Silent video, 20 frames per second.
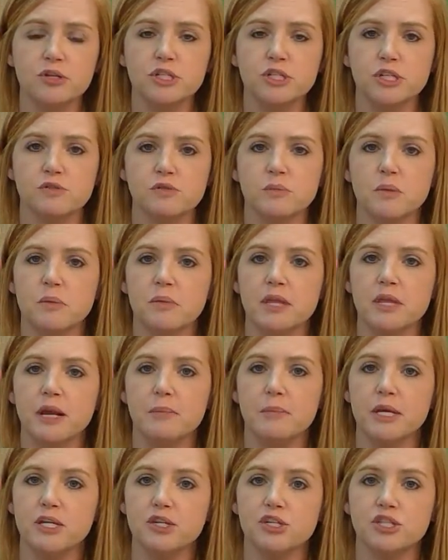Just remember that a
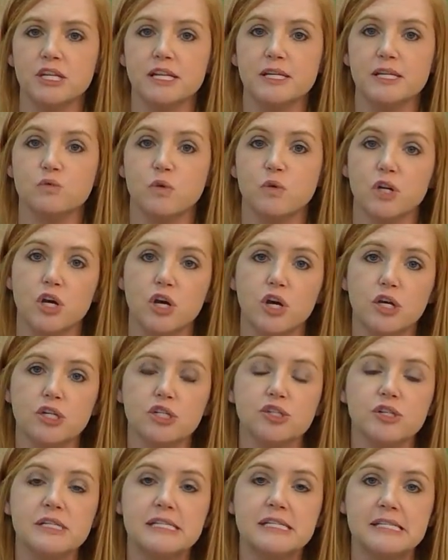meter stick is
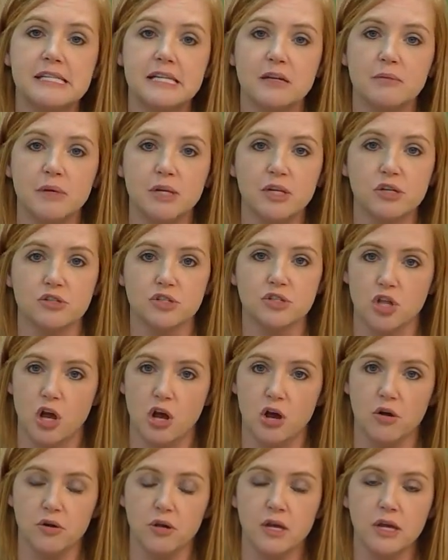100 centimeters
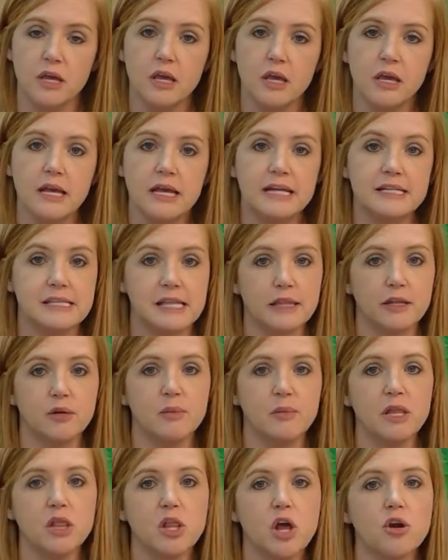long. It's a little
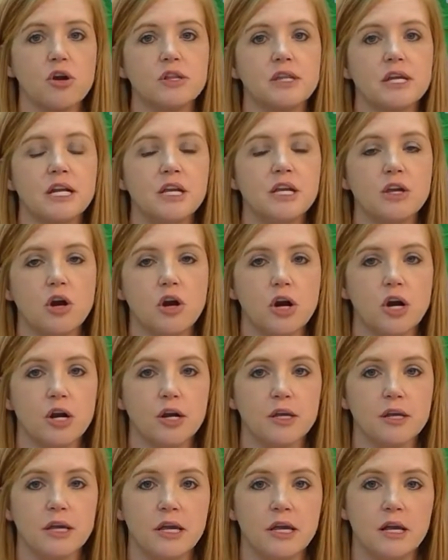bit longer than a
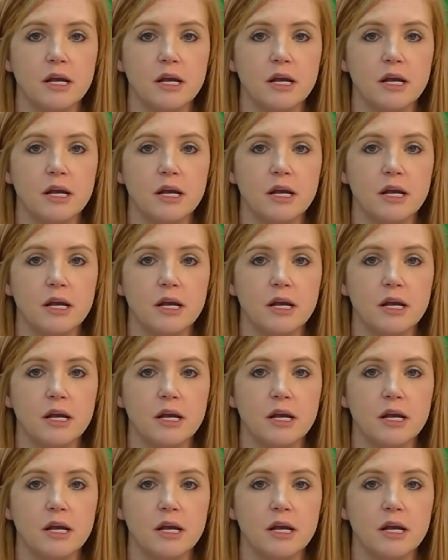yard.